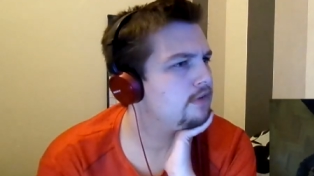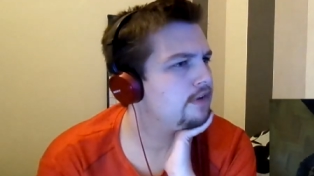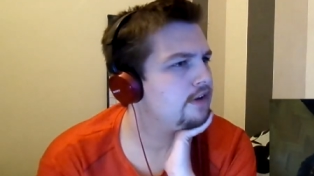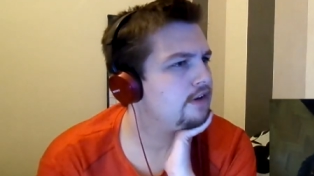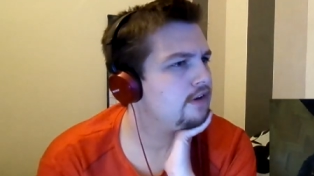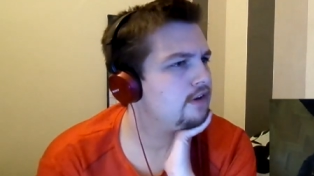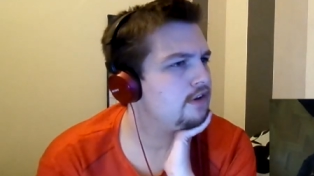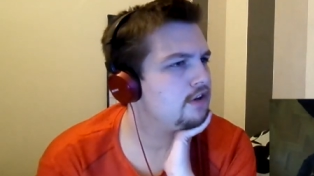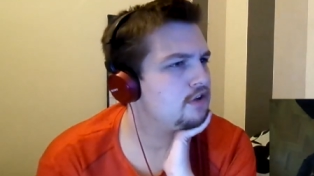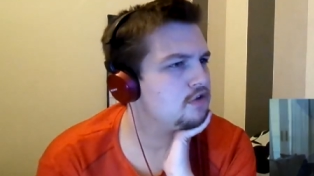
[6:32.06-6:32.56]

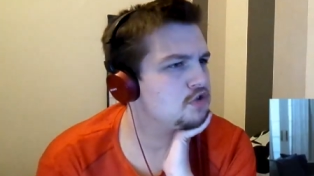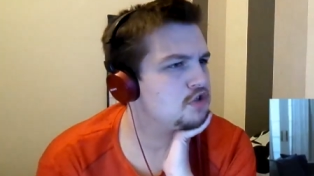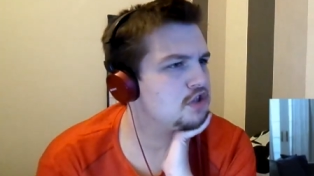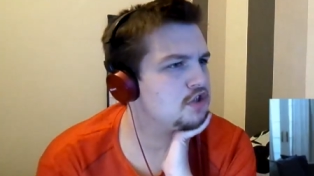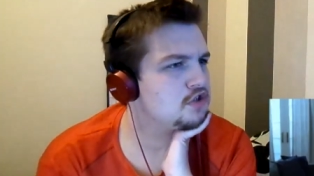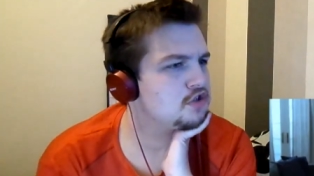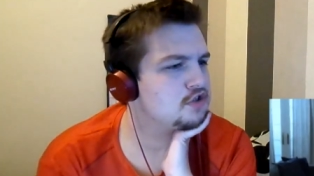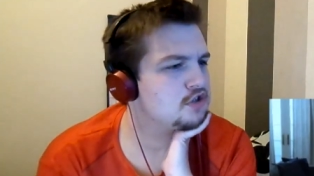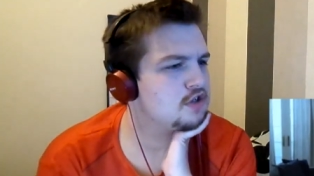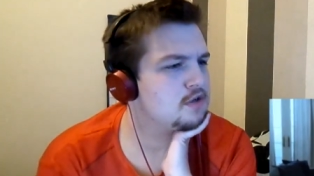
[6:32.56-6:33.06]
That oh, usually
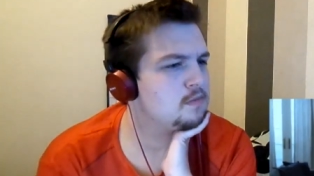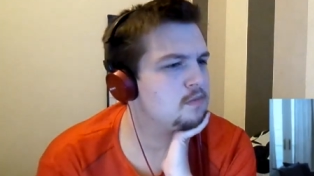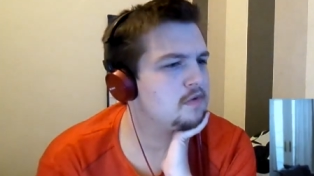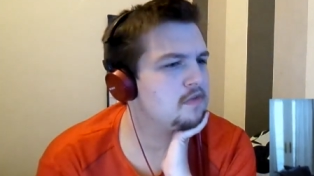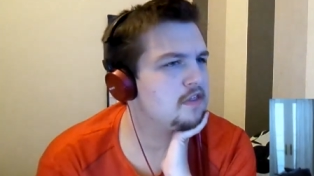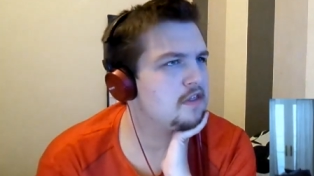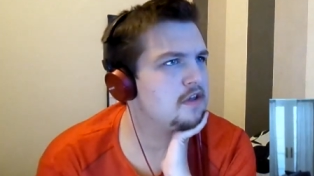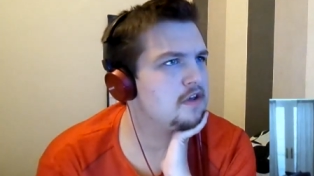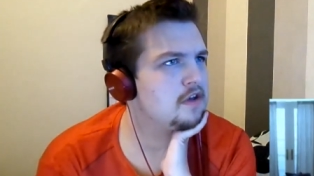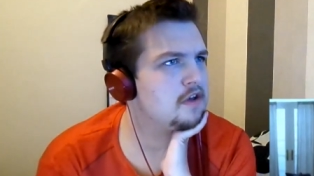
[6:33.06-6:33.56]
doesn't come
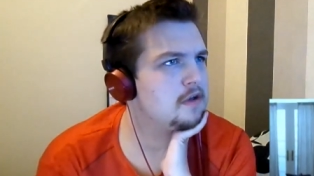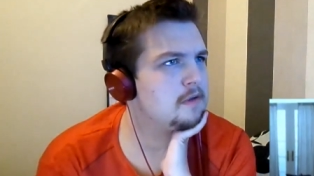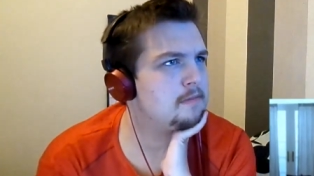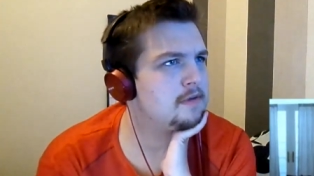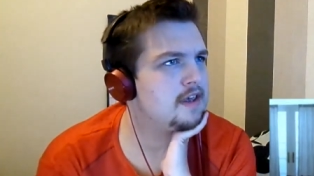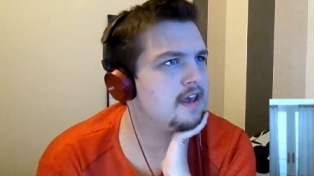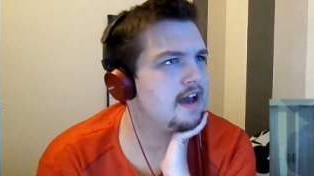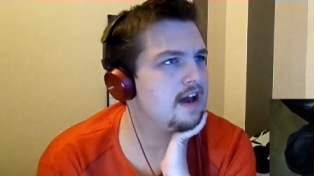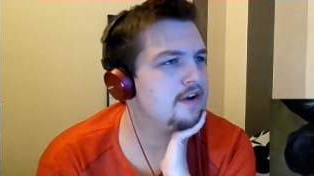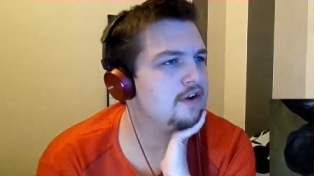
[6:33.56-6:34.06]
with a
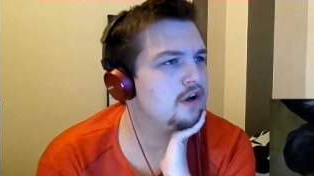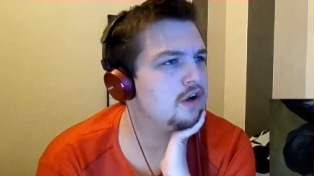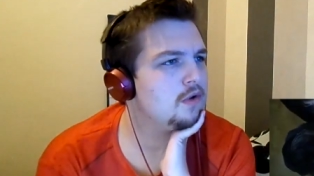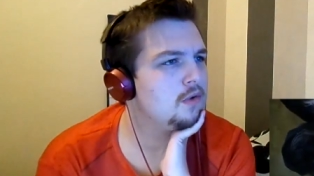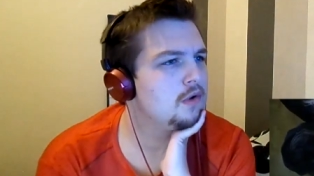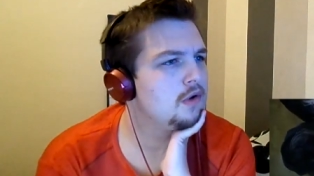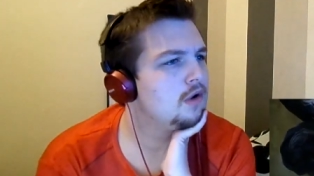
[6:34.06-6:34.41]
piano.